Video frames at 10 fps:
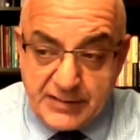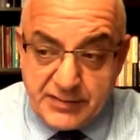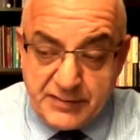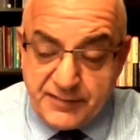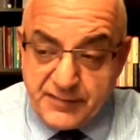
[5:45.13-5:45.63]
I don't
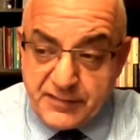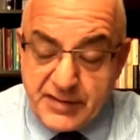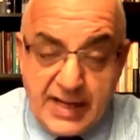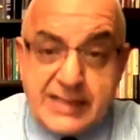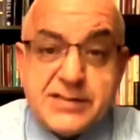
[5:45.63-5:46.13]
know, for
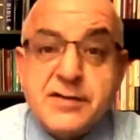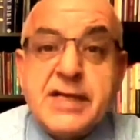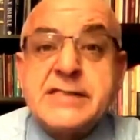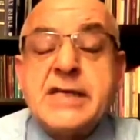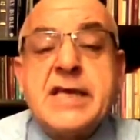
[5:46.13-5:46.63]
as
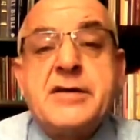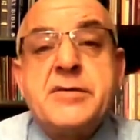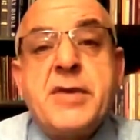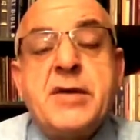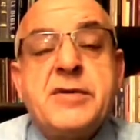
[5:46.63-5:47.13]
long as I can
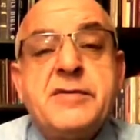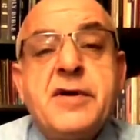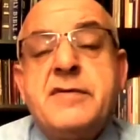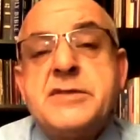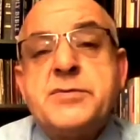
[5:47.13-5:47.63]
remember.
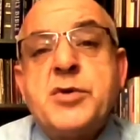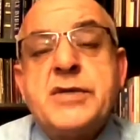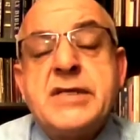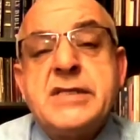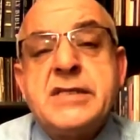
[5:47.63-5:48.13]
I was
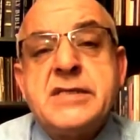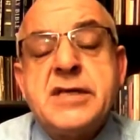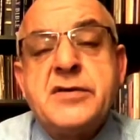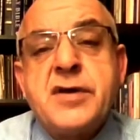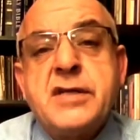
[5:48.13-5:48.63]
born in
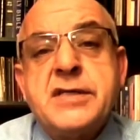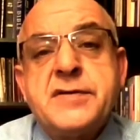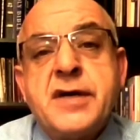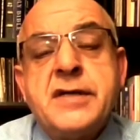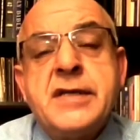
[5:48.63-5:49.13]
Tehran,
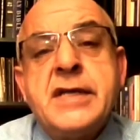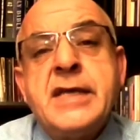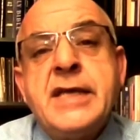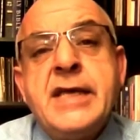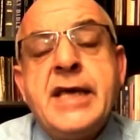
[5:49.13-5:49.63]
Iran,
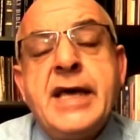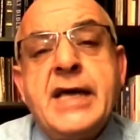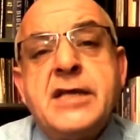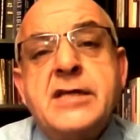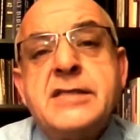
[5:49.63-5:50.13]

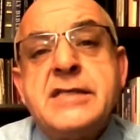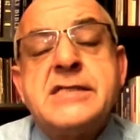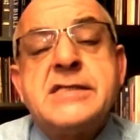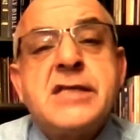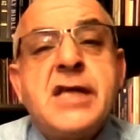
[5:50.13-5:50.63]
and on
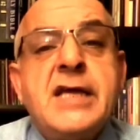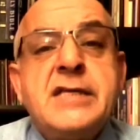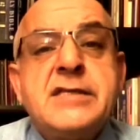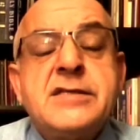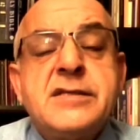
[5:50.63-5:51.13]
this
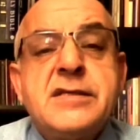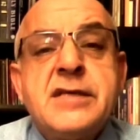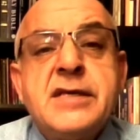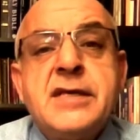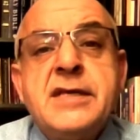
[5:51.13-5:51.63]
night,
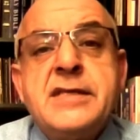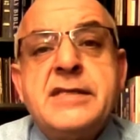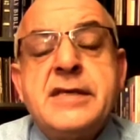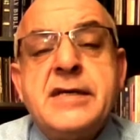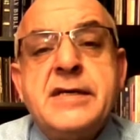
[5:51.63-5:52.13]

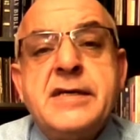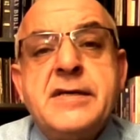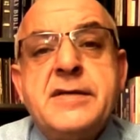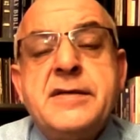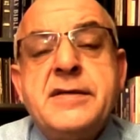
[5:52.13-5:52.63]

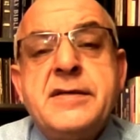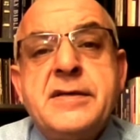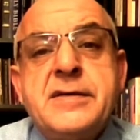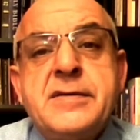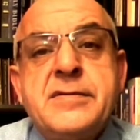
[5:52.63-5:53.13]
the
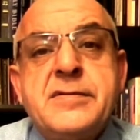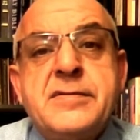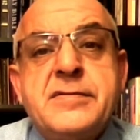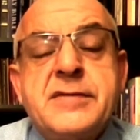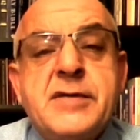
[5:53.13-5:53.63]

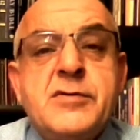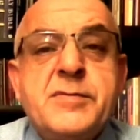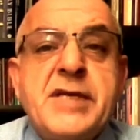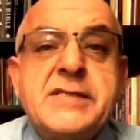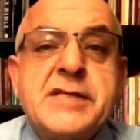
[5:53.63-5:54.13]
there would
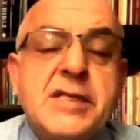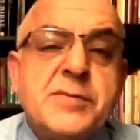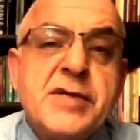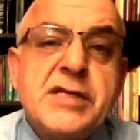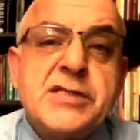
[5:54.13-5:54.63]
be a
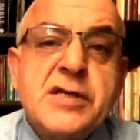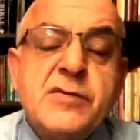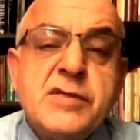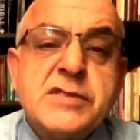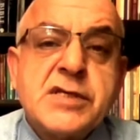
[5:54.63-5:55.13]
celebration
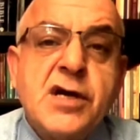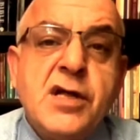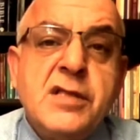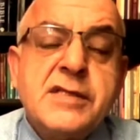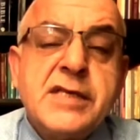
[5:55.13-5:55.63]
was
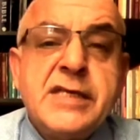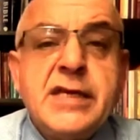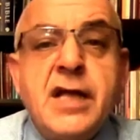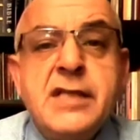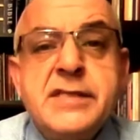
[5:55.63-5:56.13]
called
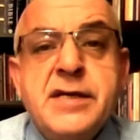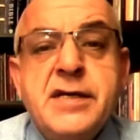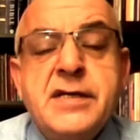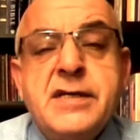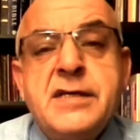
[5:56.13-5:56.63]

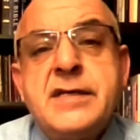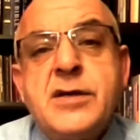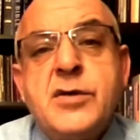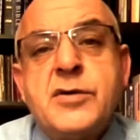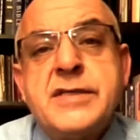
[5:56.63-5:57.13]
Yalda
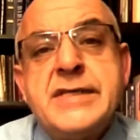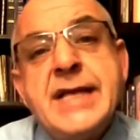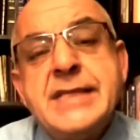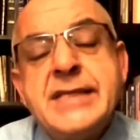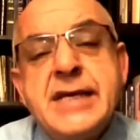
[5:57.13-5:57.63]
or
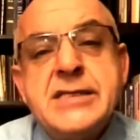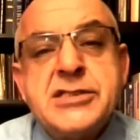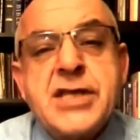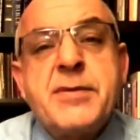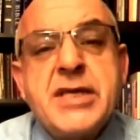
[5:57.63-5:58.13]
Yelda,
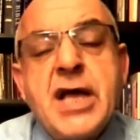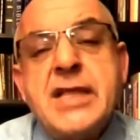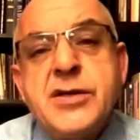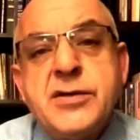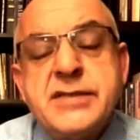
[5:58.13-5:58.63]
Shabe
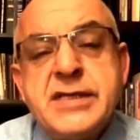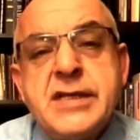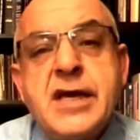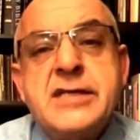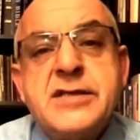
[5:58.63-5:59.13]
Yalda, the
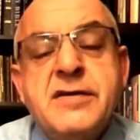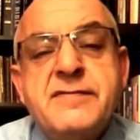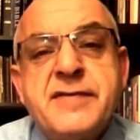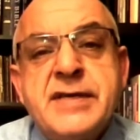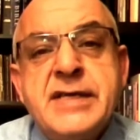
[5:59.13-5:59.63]
night
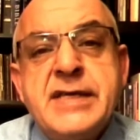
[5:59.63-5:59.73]
of